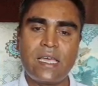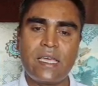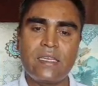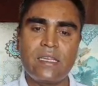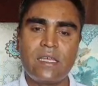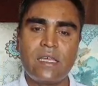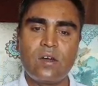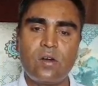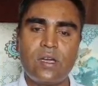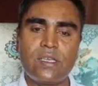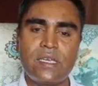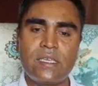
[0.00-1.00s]
and
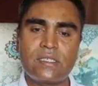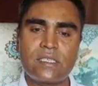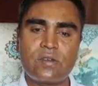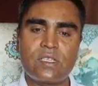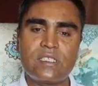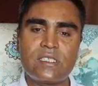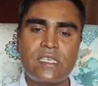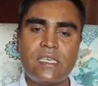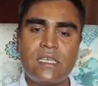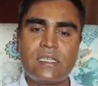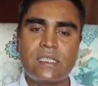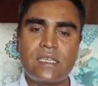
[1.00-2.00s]
yes, you can
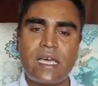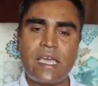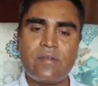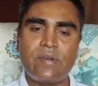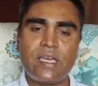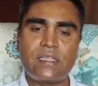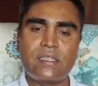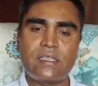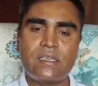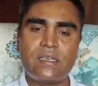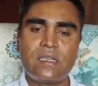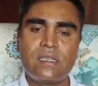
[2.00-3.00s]
see that I have
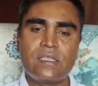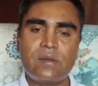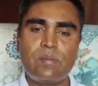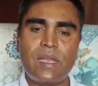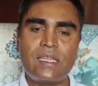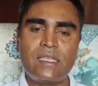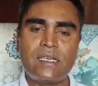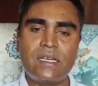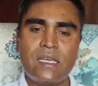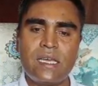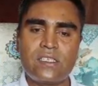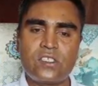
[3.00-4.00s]
entered the bladder
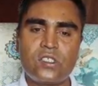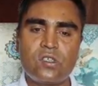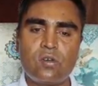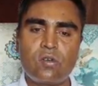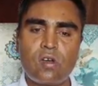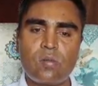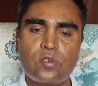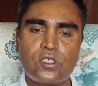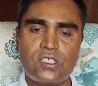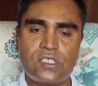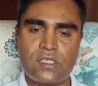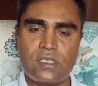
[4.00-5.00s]
at 3 o'clock
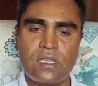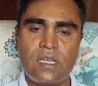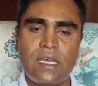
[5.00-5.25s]
position,